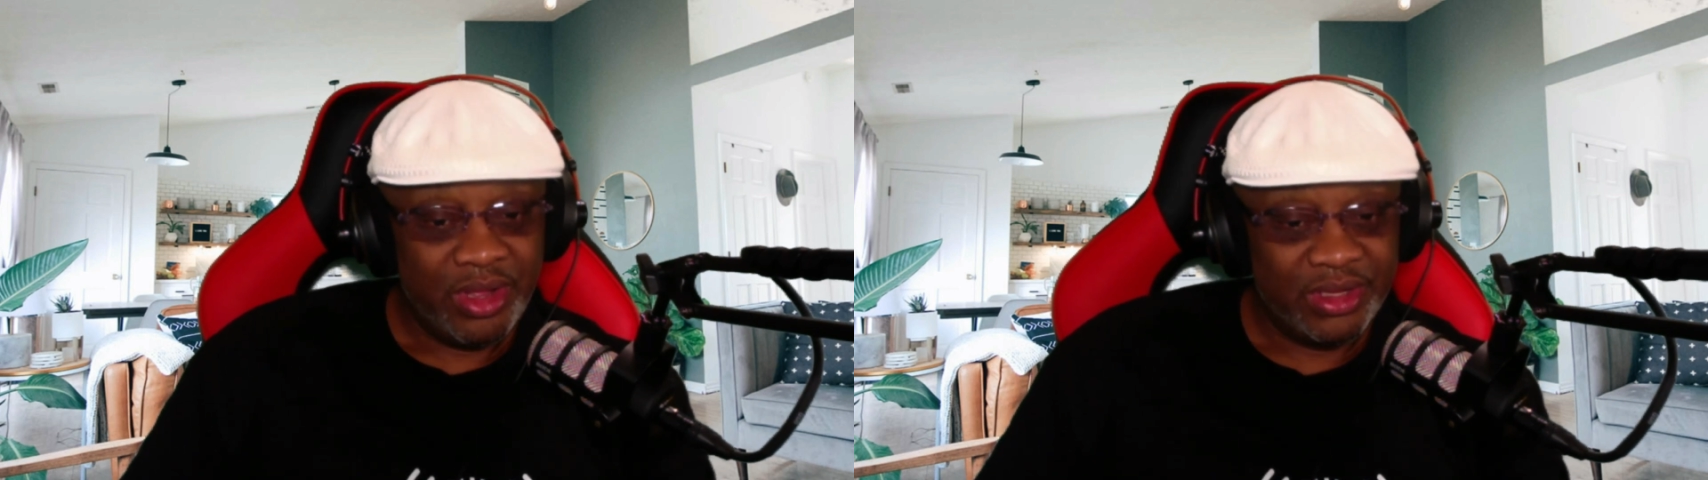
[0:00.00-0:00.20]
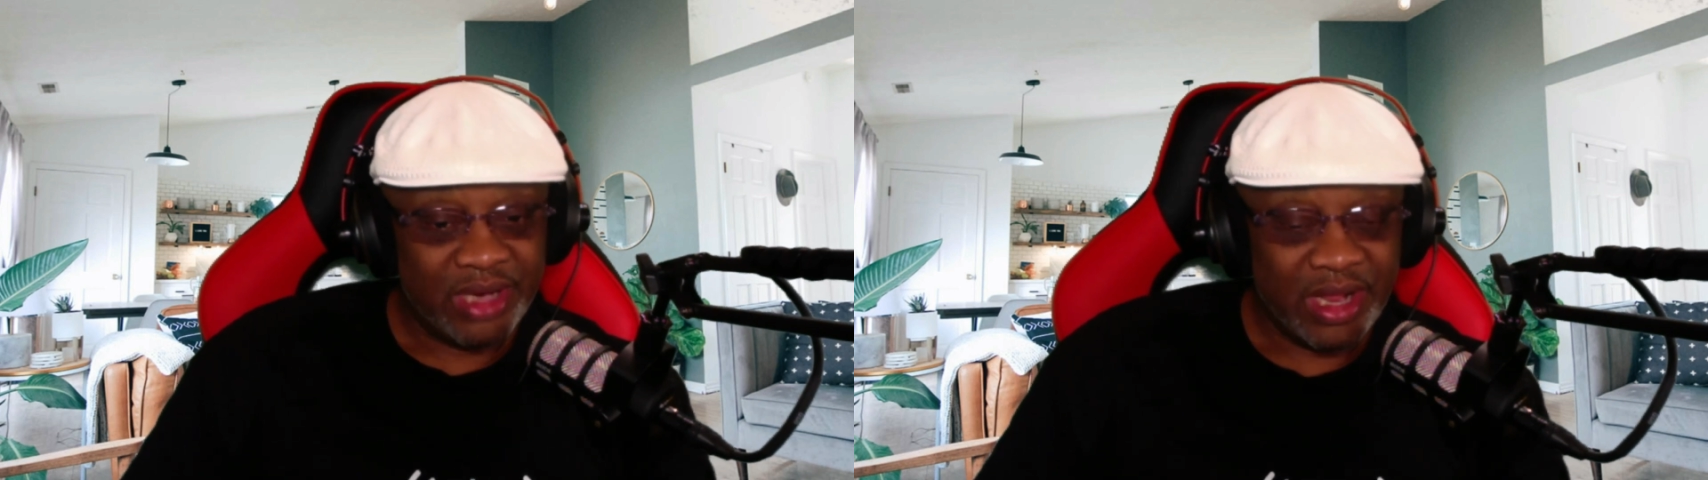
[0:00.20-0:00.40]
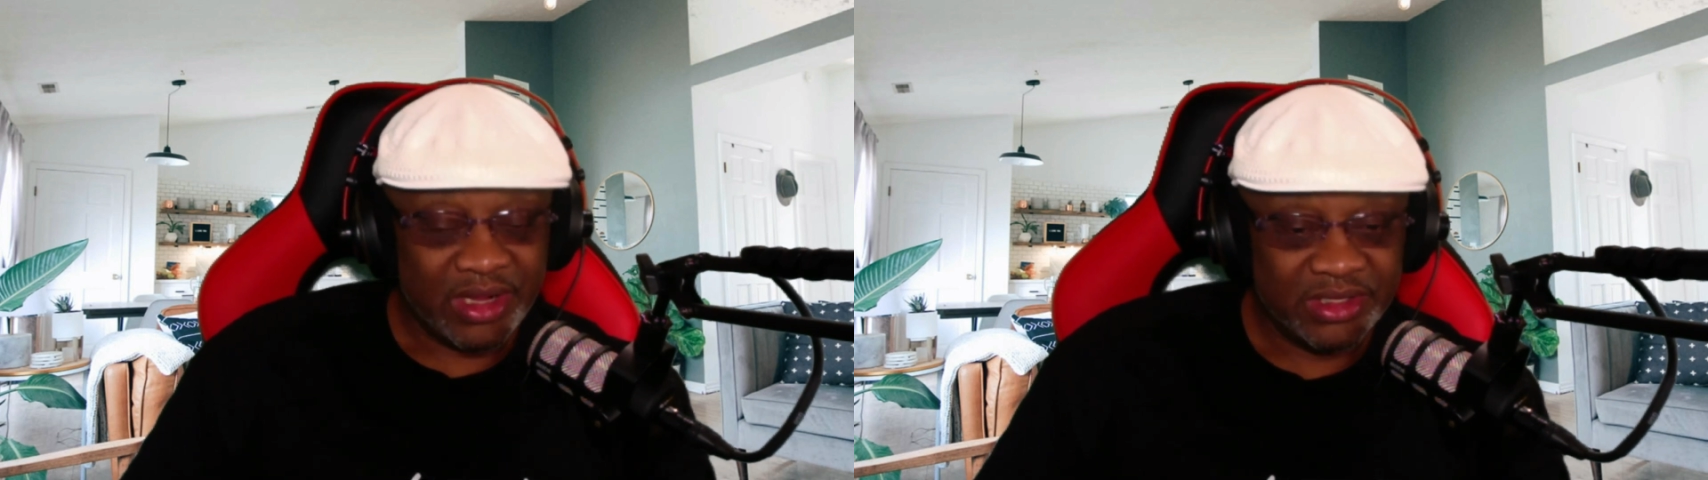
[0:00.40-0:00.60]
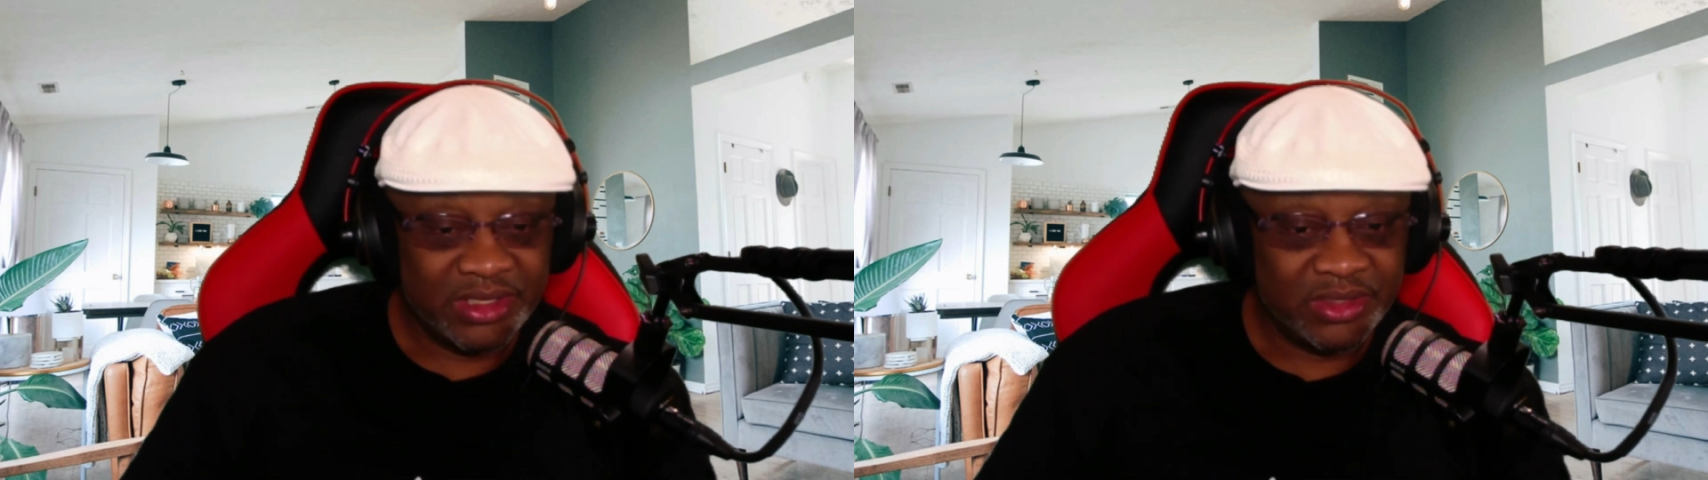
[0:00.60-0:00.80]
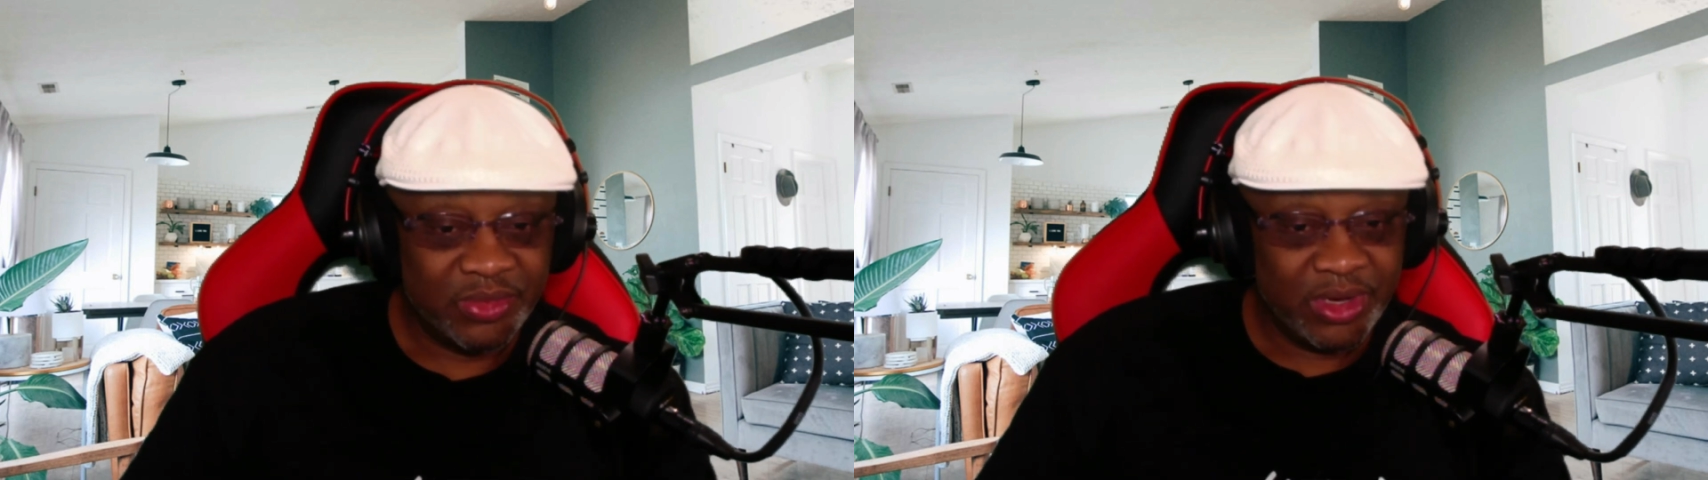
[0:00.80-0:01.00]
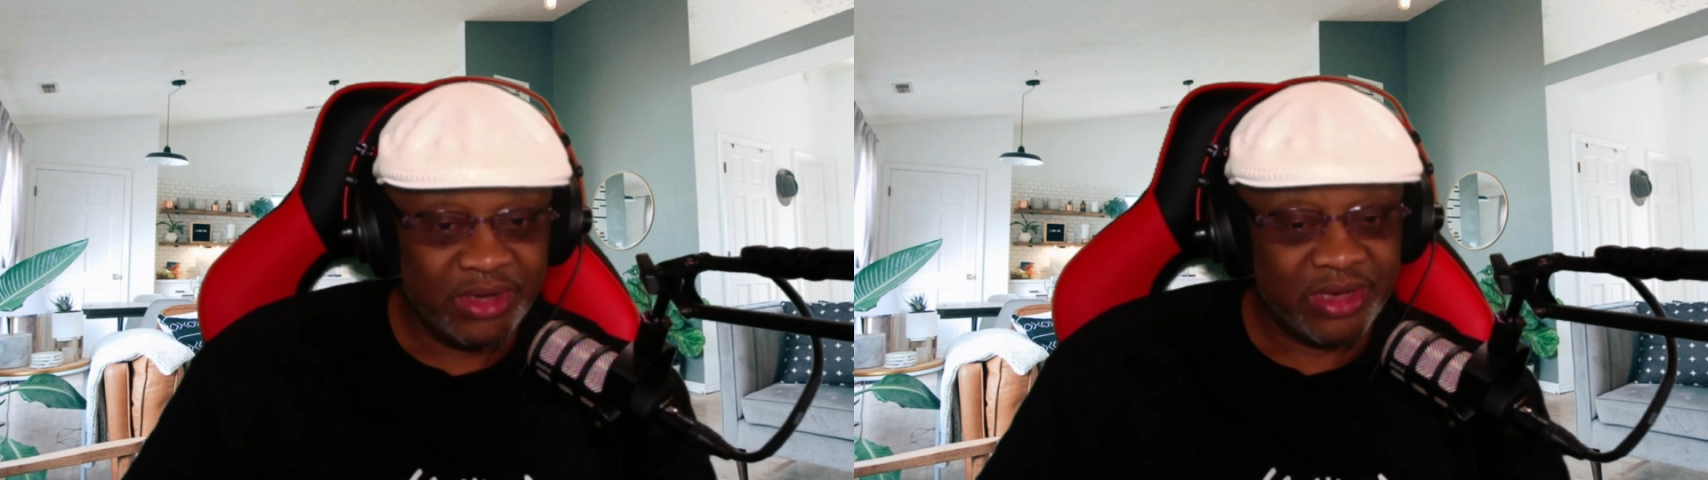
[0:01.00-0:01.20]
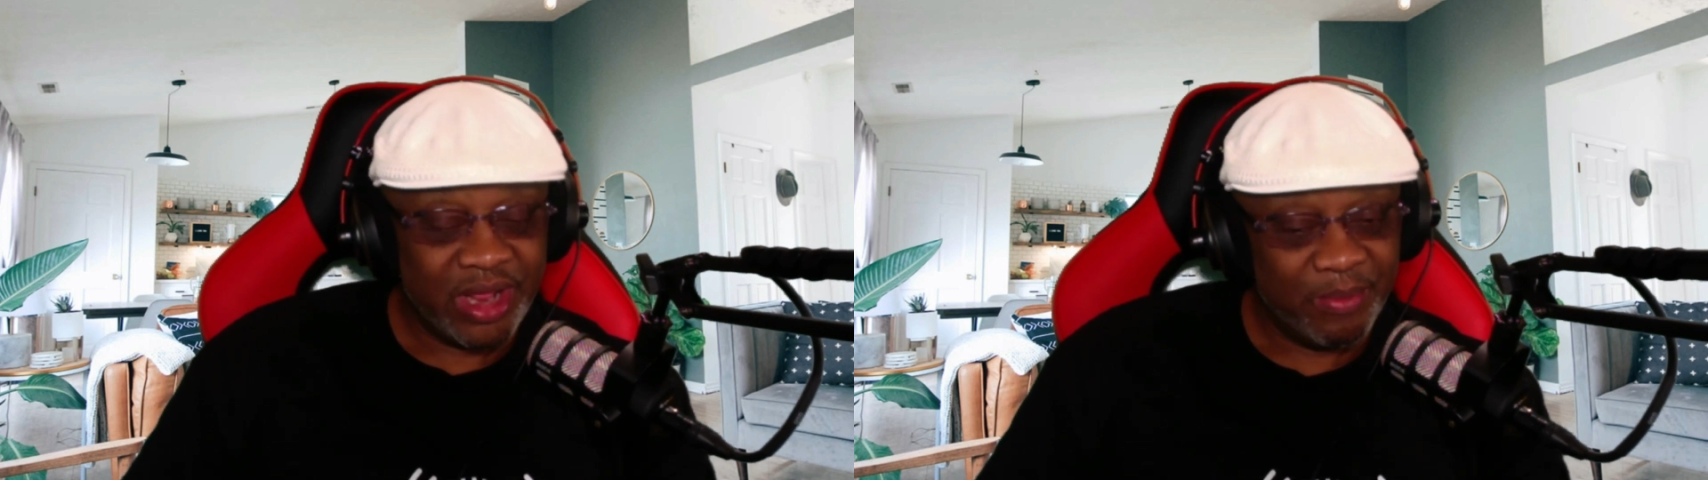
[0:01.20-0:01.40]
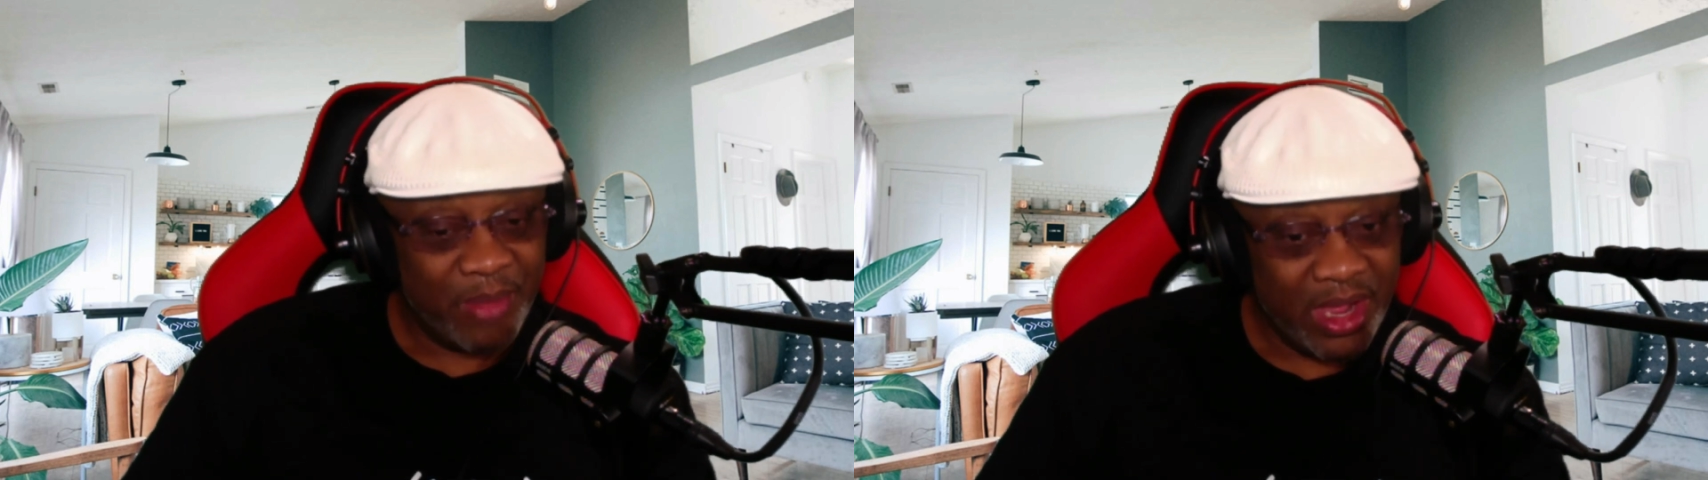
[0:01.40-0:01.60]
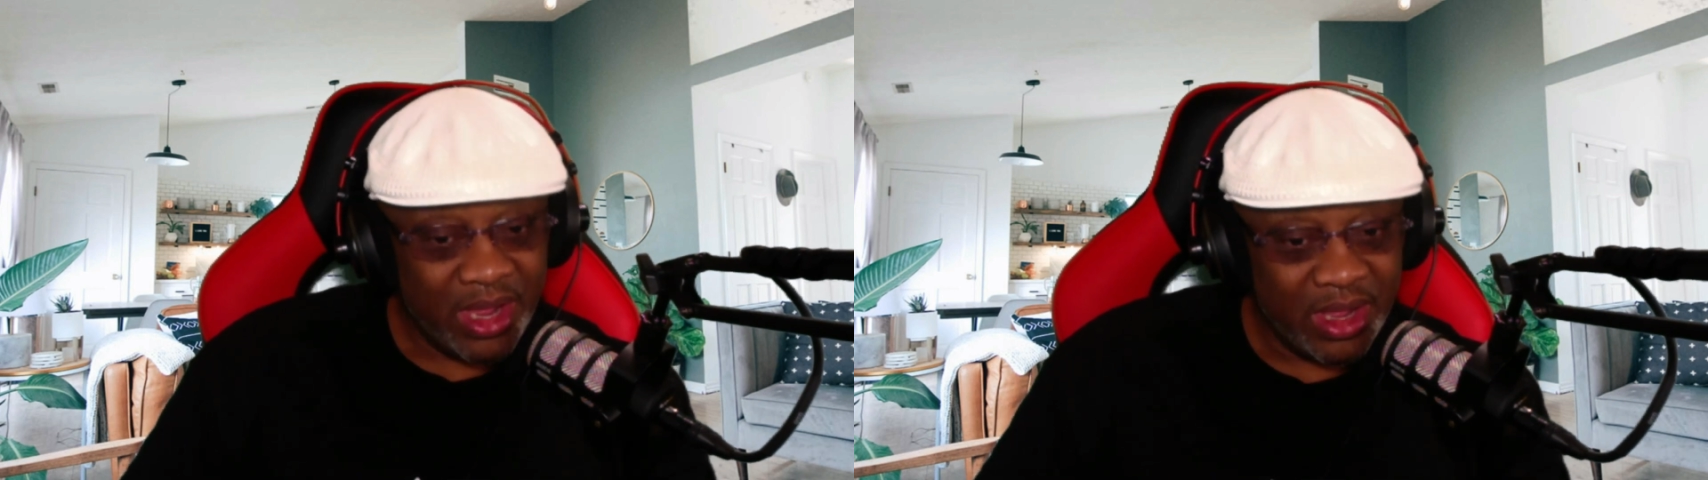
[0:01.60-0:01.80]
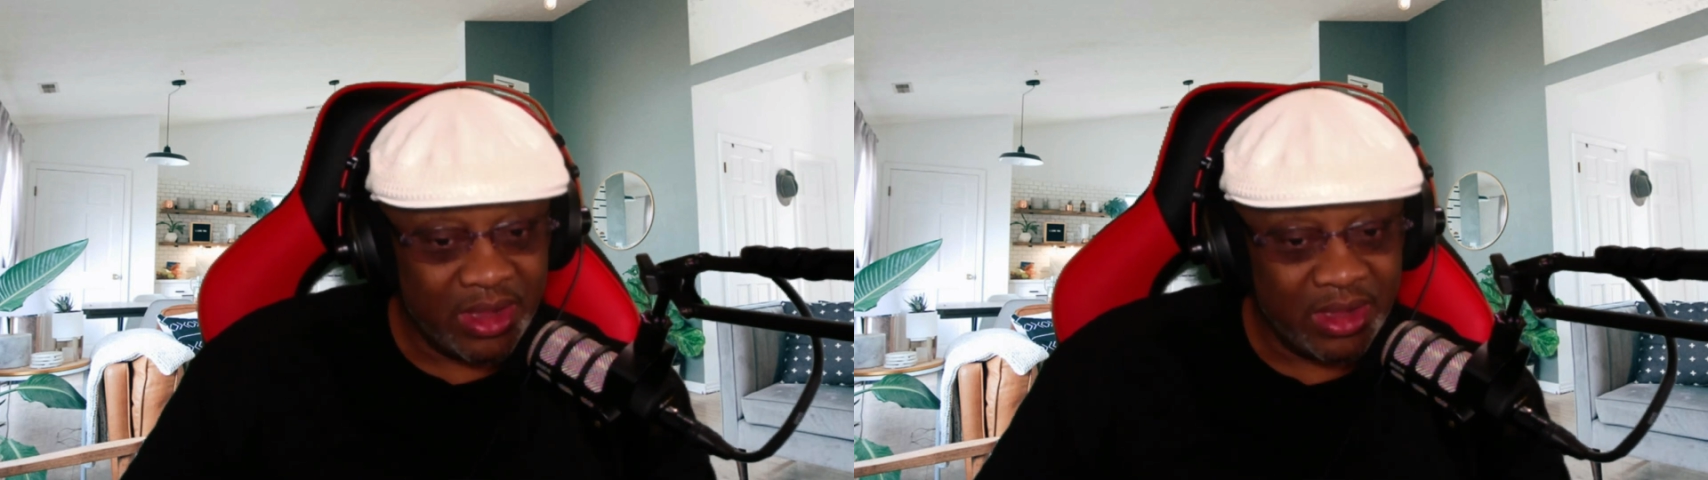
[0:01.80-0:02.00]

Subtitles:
It's like a sense of release. Like, man,